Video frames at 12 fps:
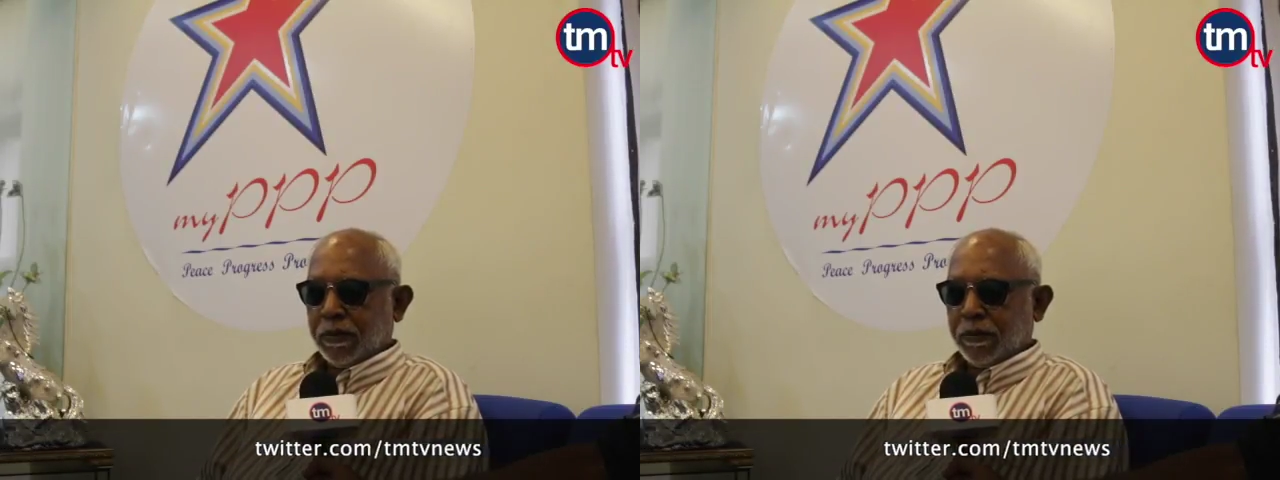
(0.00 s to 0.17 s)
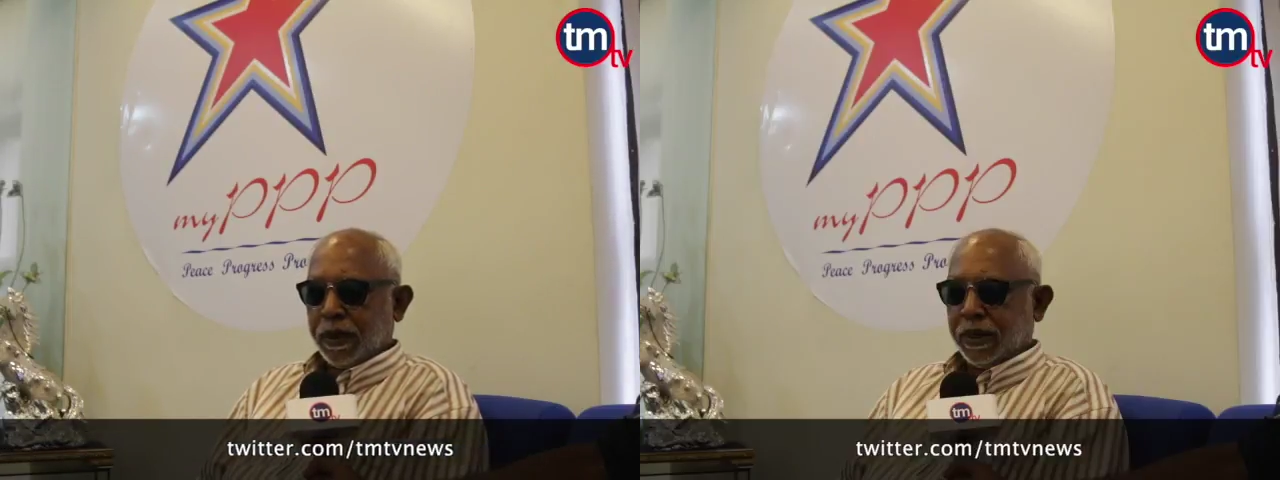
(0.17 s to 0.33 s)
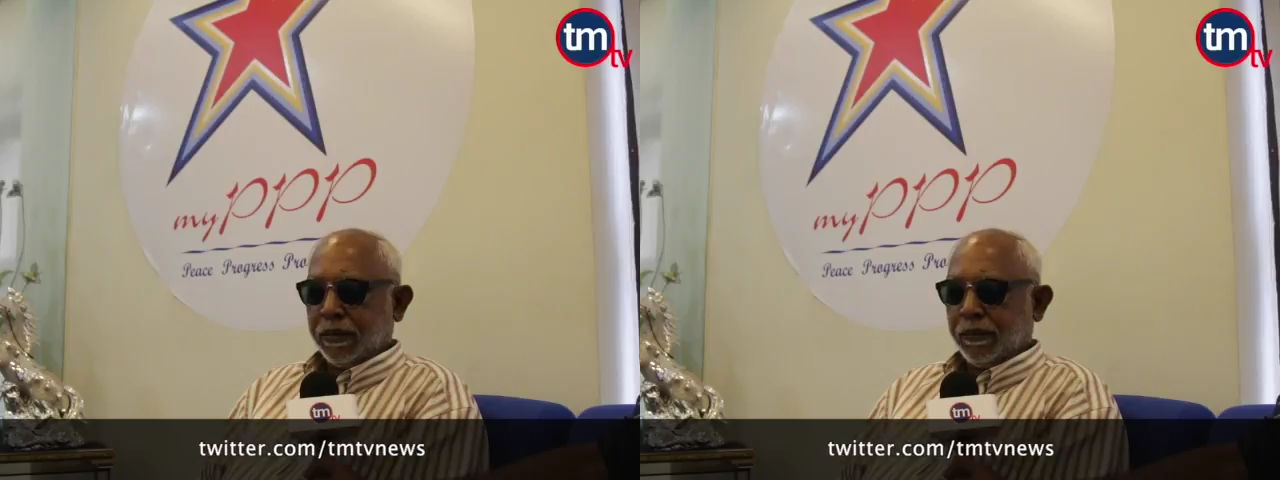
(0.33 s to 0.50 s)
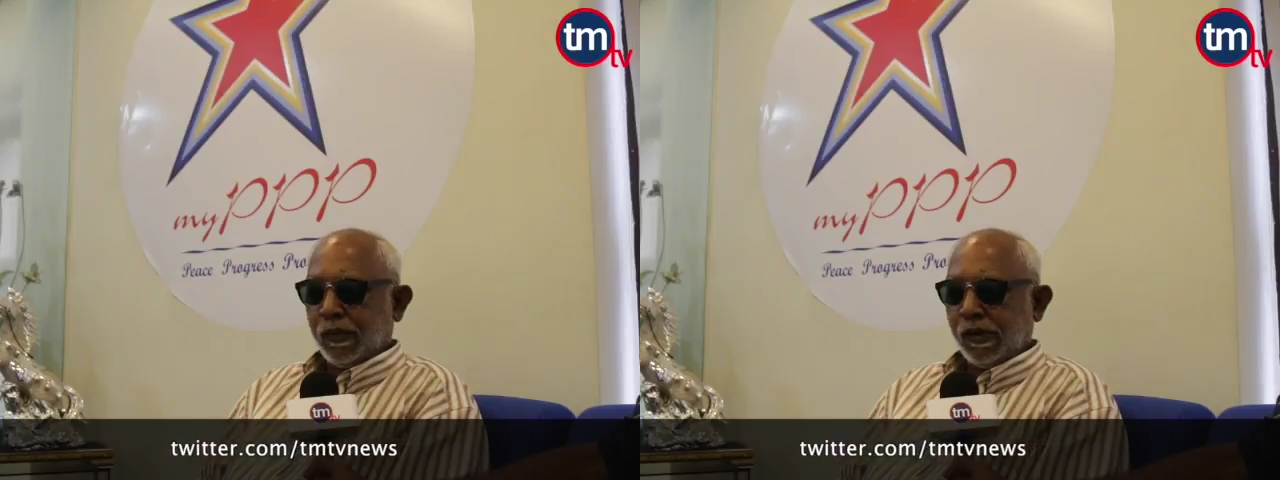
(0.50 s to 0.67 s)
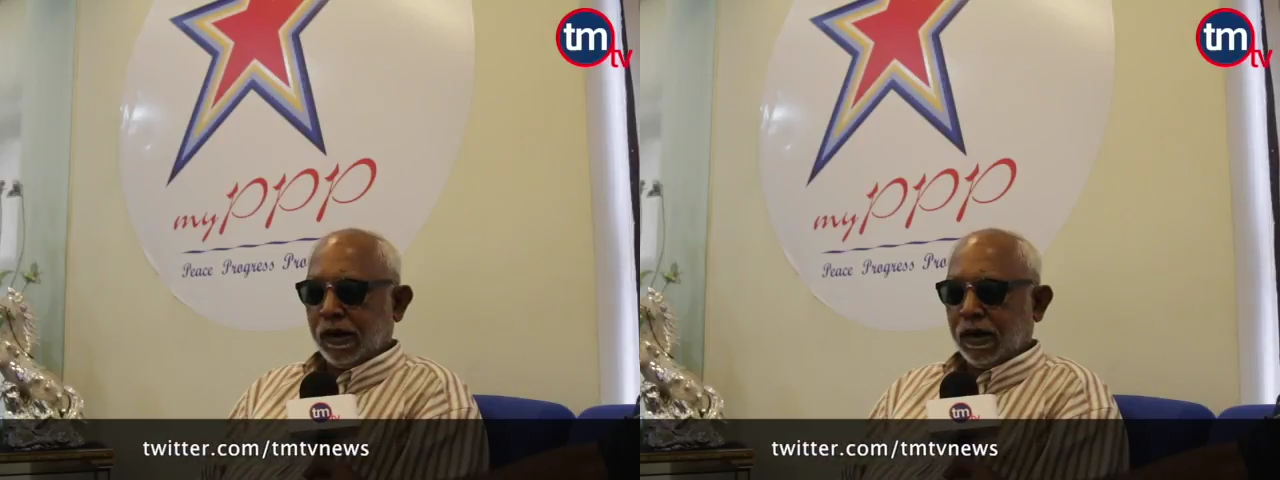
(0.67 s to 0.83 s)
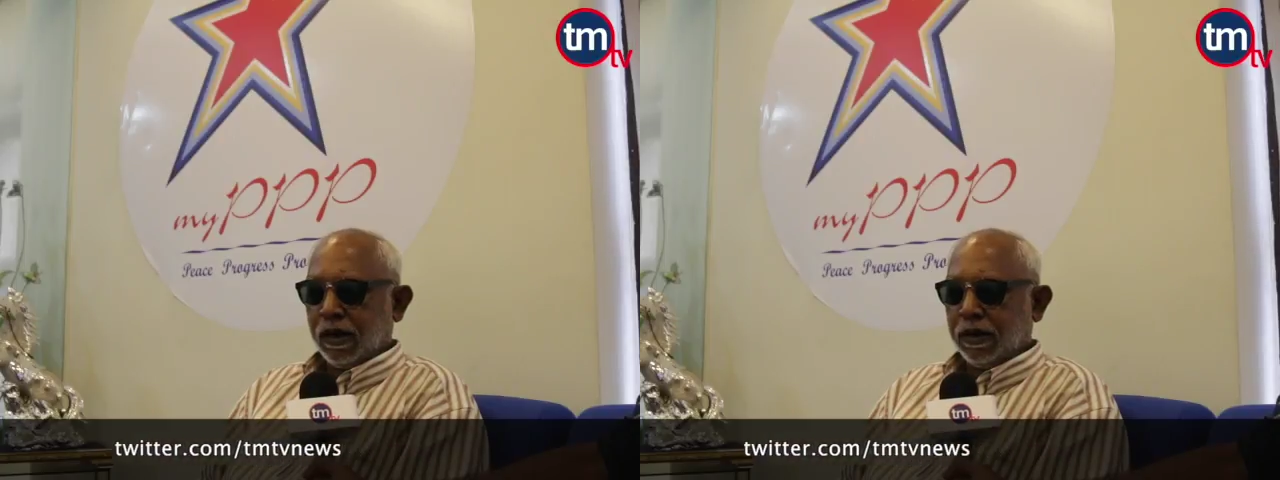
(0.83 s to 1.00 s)
but the
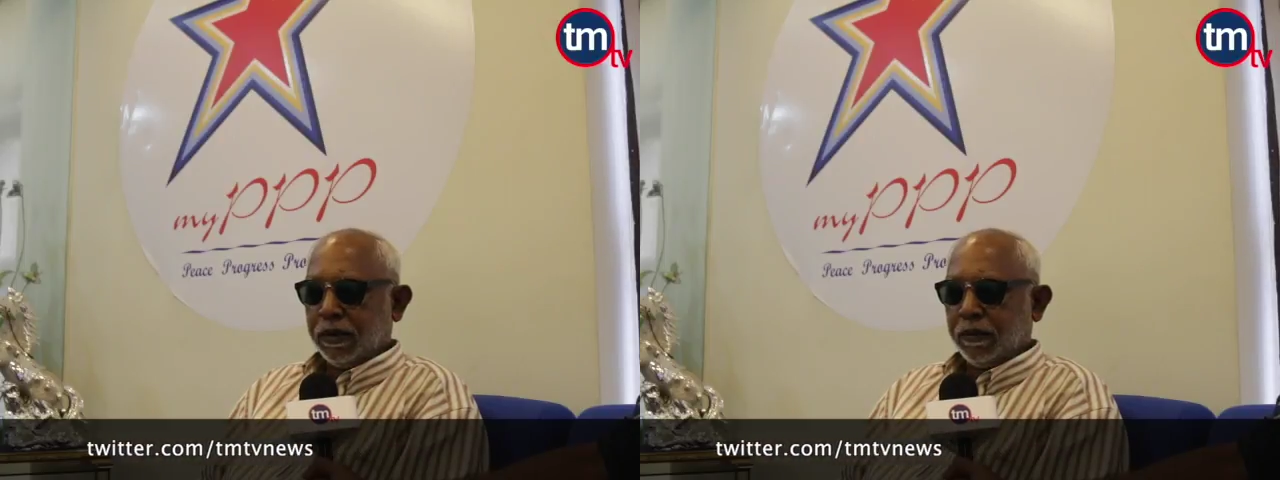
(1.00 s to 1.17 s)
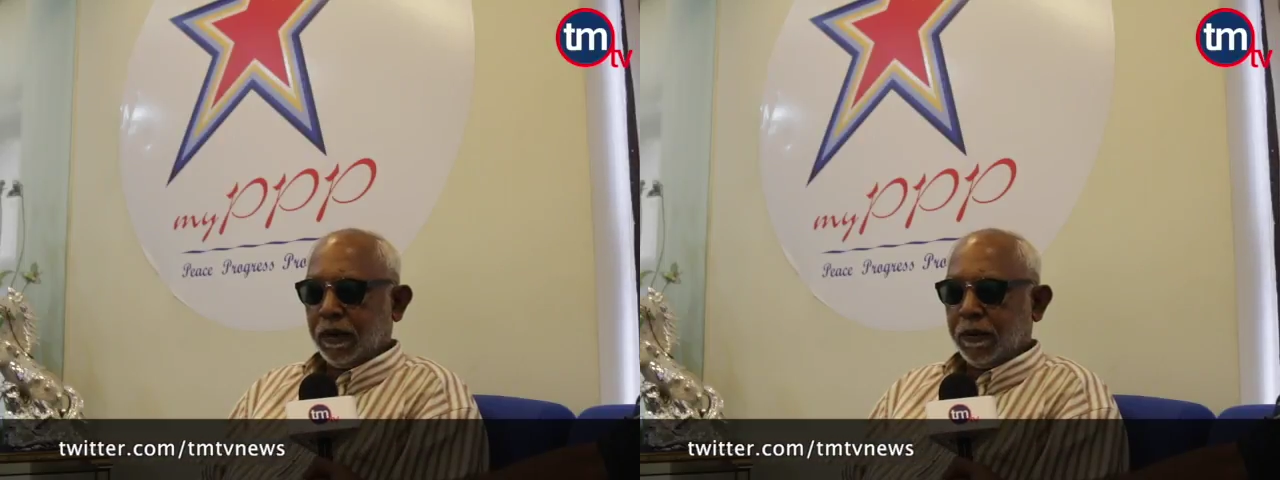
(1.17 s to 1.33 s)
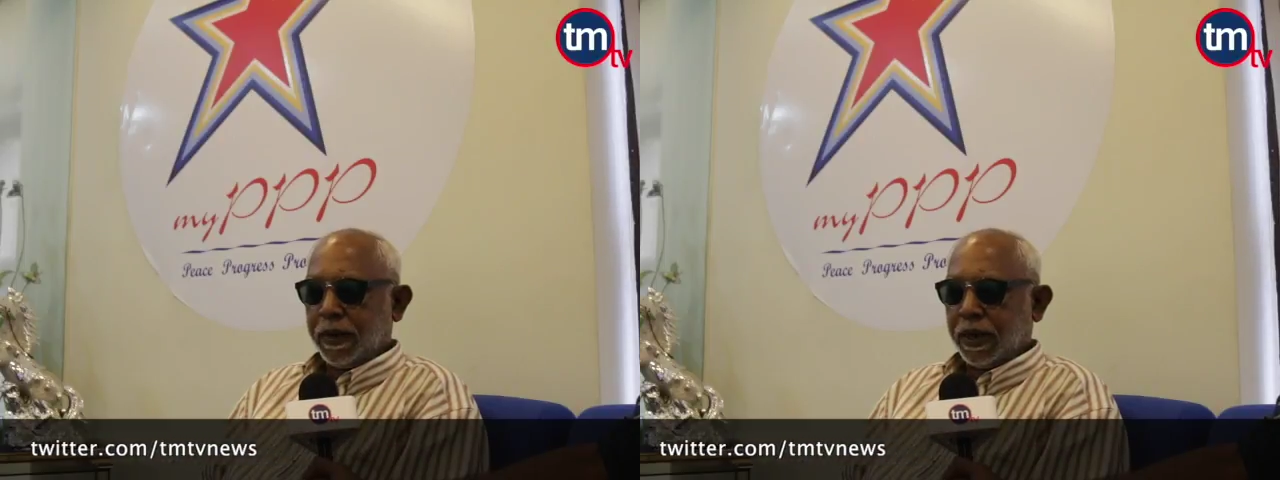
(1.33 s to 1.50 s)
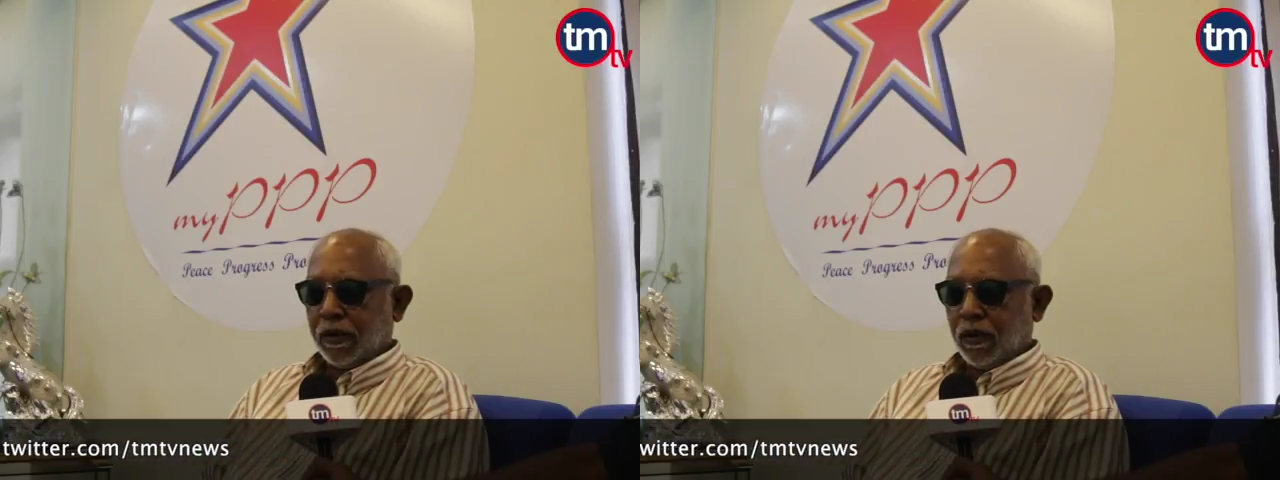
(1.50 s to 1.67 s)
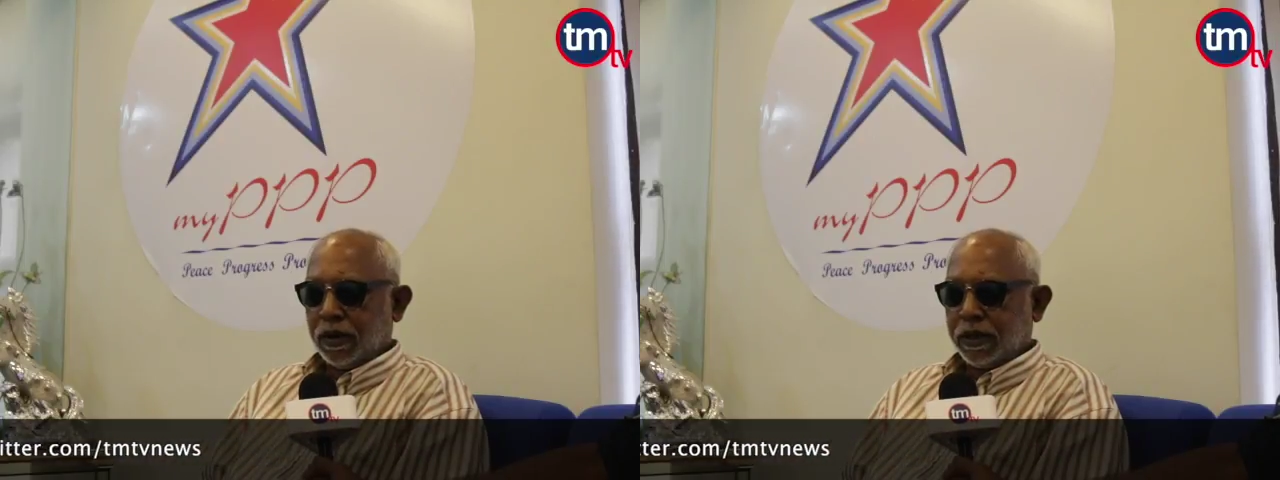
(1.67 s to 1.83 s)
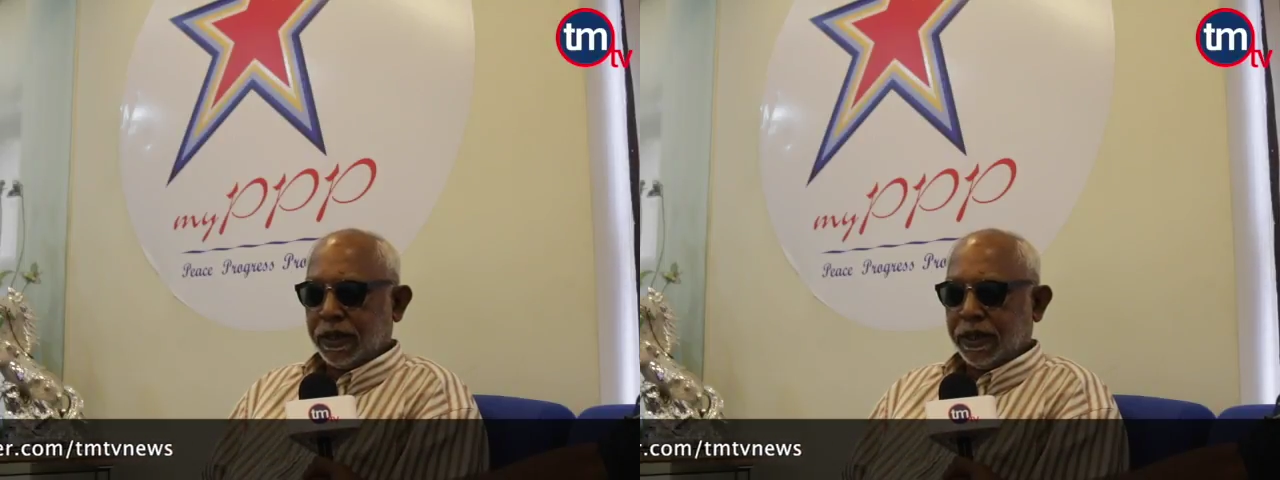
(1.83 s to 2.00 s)
poor, the moment I
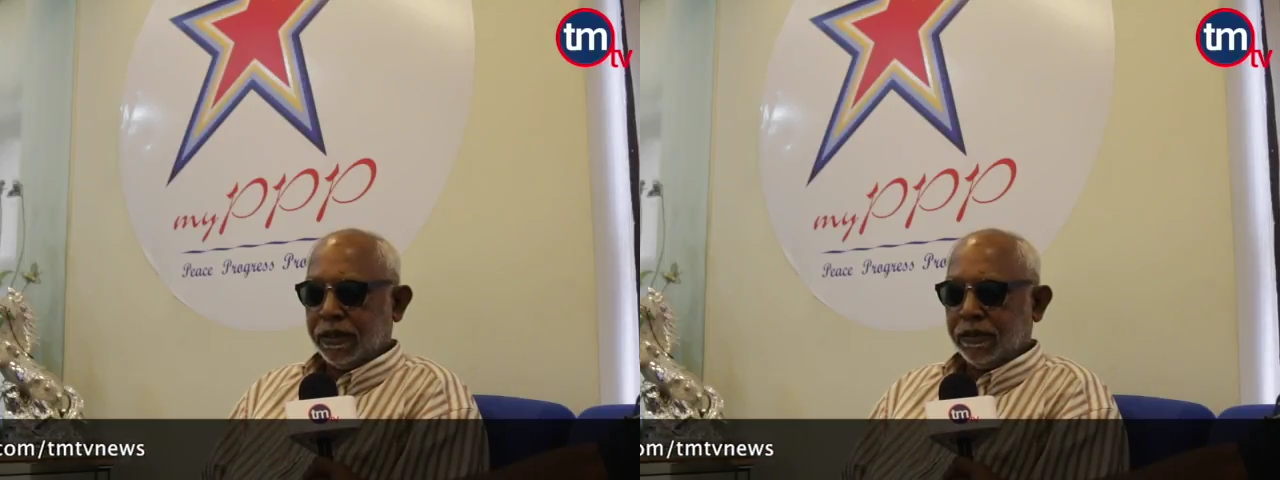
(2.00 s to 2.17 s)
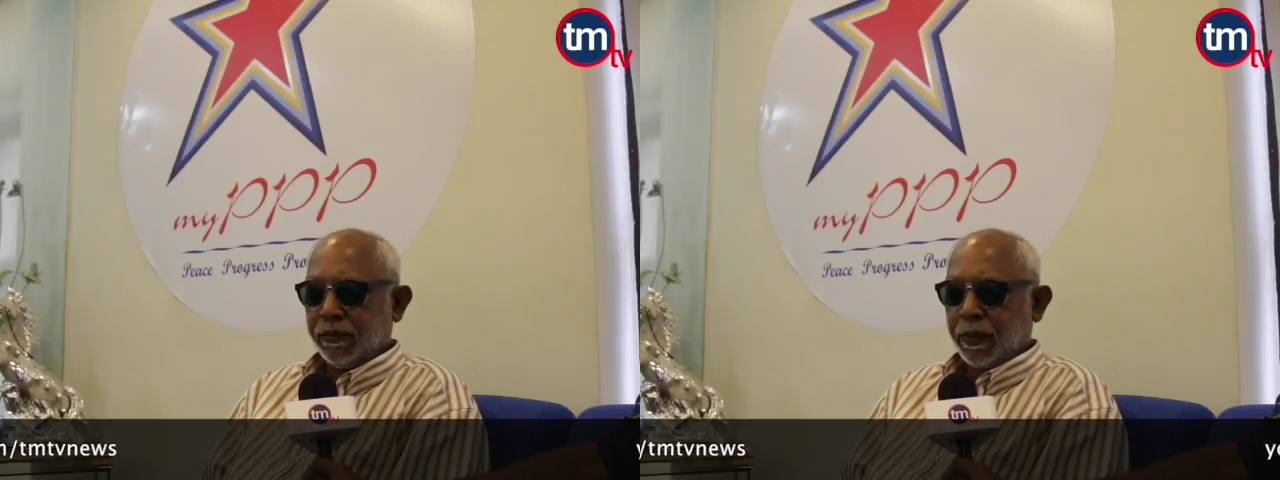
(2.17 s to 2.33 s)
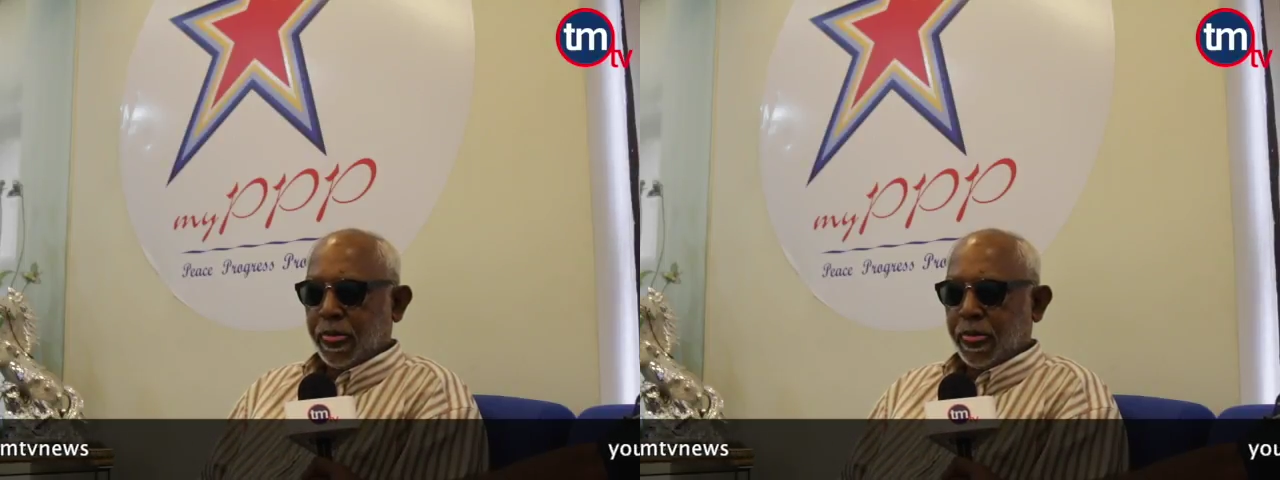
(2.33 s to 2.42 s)
walked in,